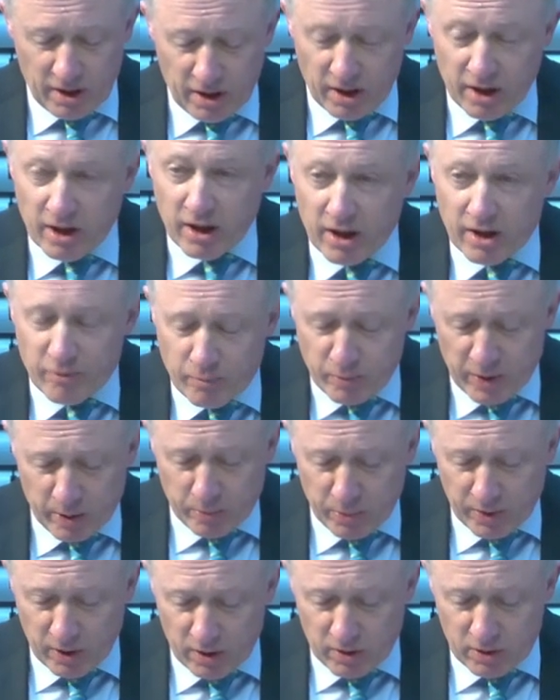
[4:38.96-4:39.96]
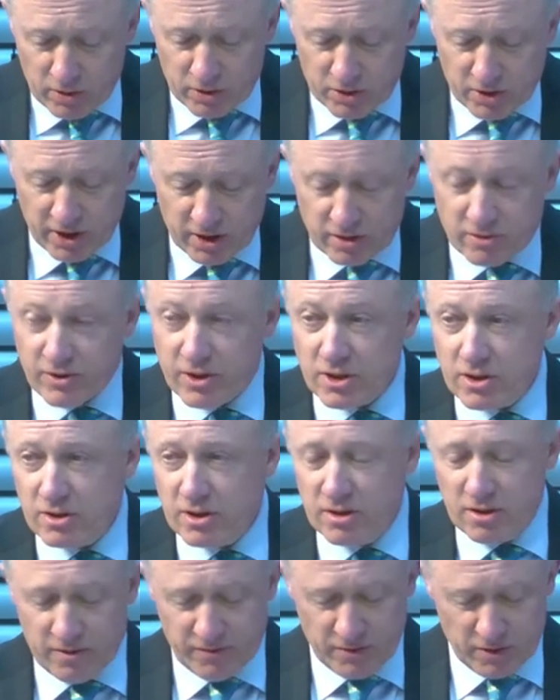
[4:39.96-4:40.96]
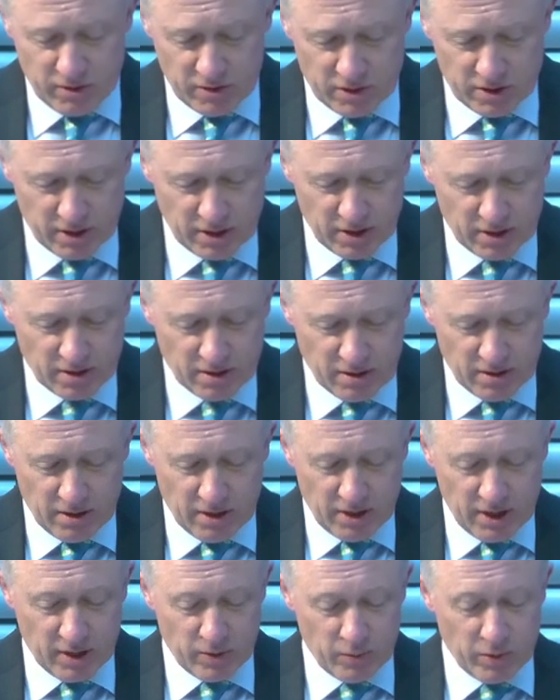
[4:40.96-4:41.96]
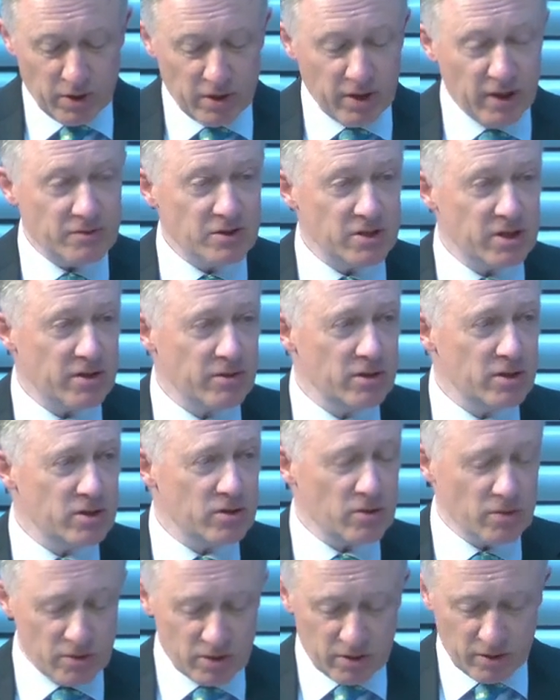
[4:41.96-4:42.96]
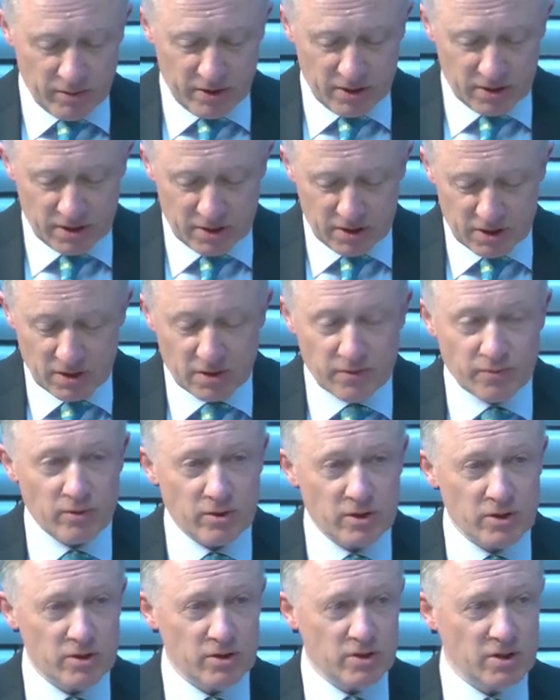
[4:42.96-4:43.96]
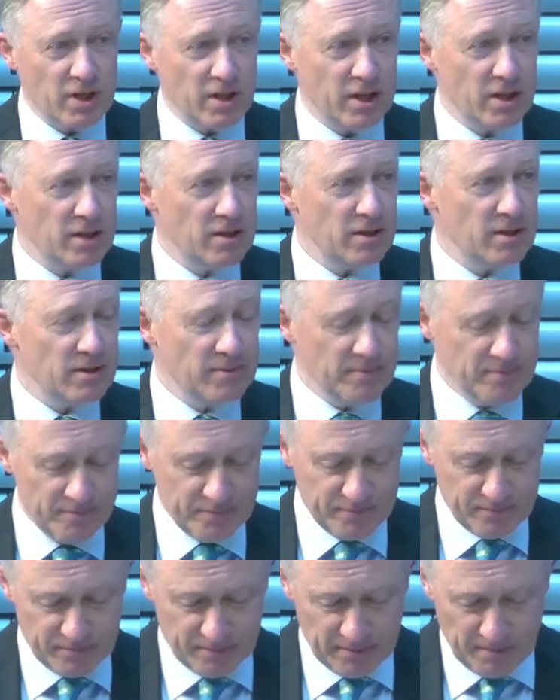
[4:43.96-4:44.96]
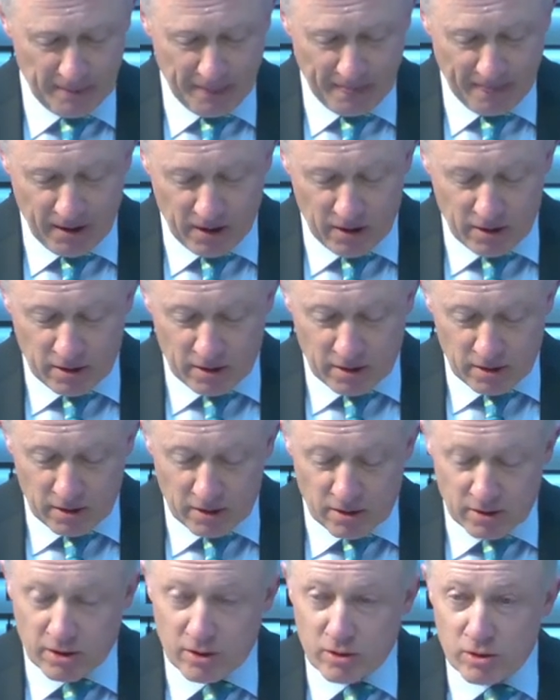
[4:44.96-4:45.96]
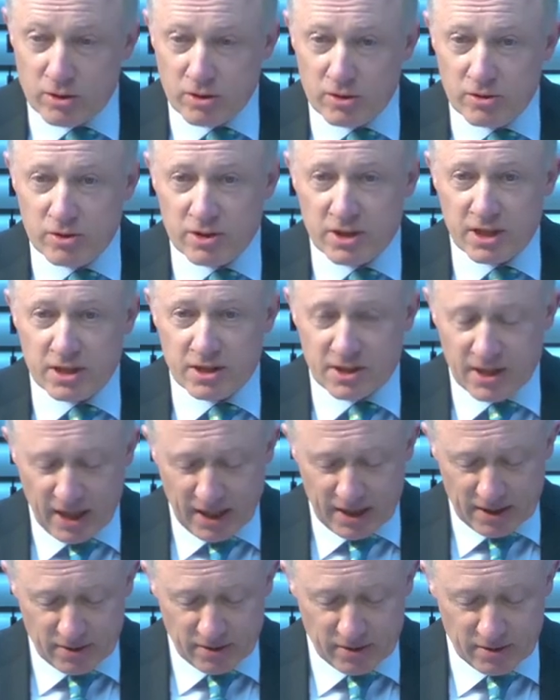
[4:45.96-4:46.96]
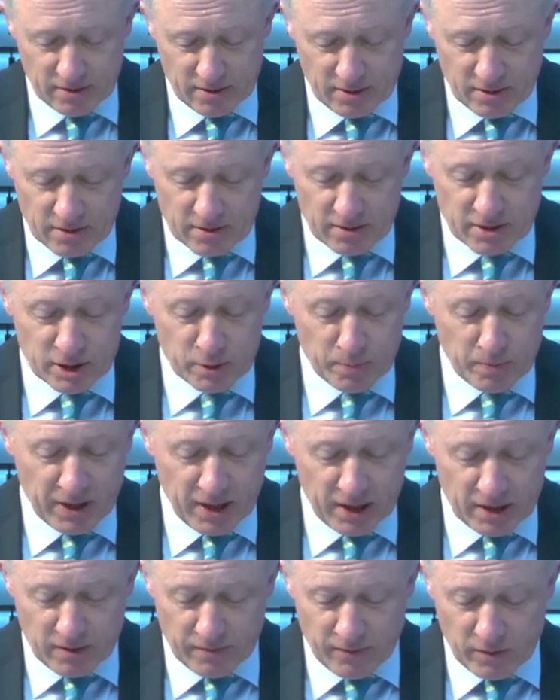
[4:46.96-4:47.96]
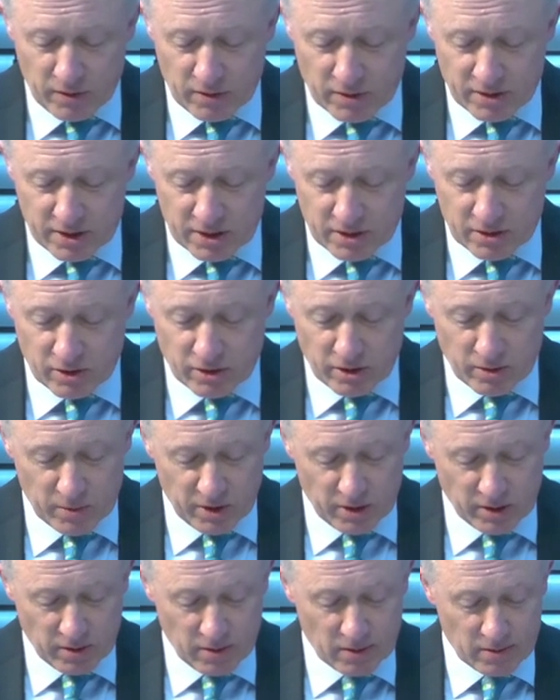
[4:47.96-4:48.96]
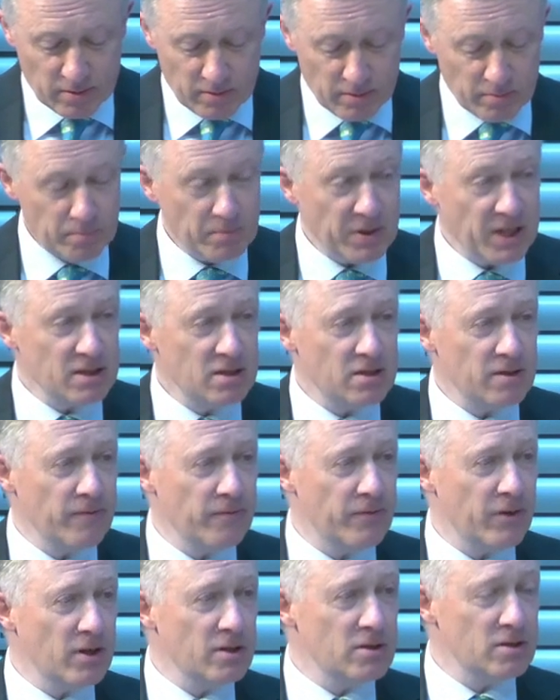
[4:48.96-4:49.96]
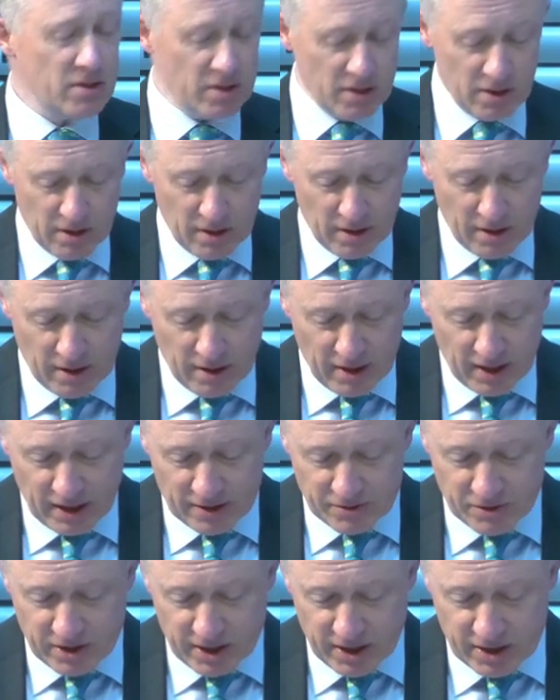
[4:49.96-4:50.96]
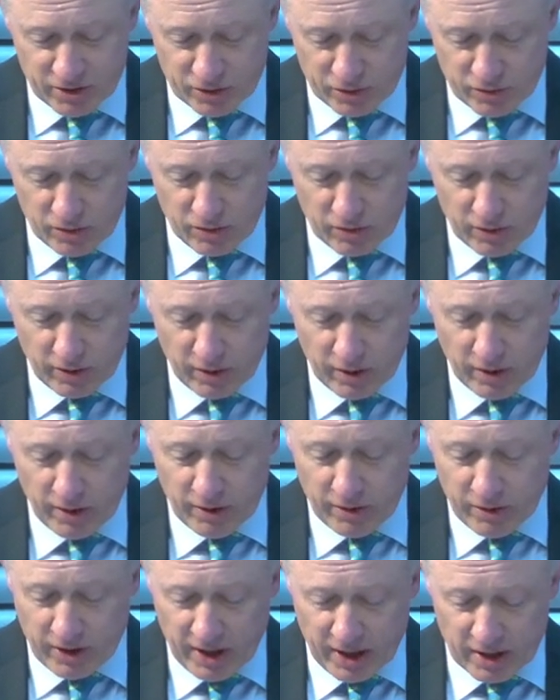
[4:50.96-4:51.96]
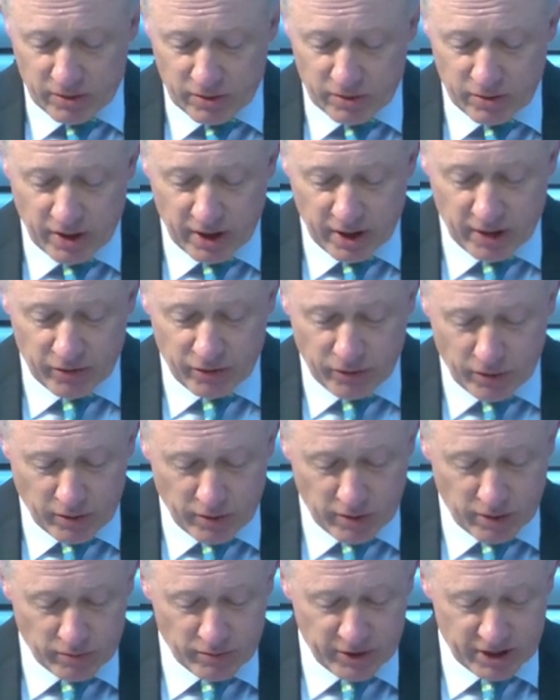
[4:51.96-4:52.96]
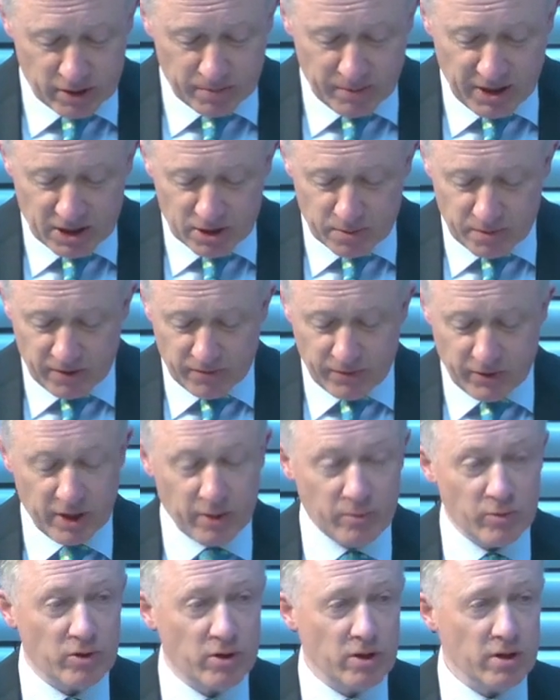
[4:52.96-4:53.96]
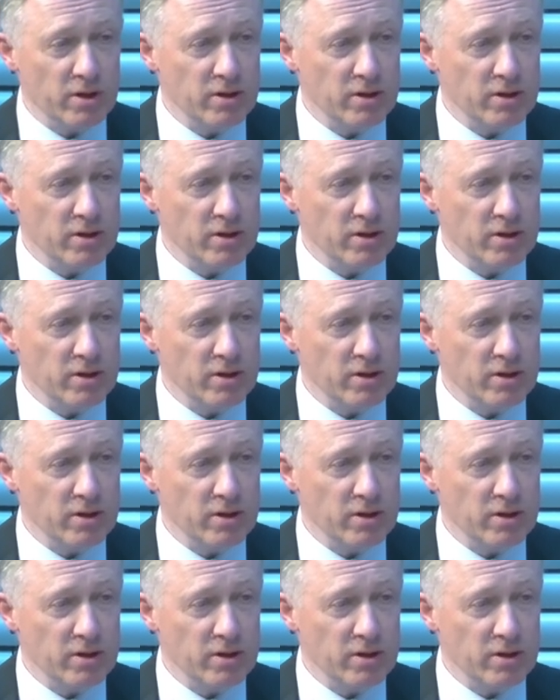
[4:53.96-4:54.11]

If people lose their trust in the future, it will have serious consequences for the society. The good news is that, despite of all this turmoil, pension funds have stayed strong, thanks to their thorough risk management framework.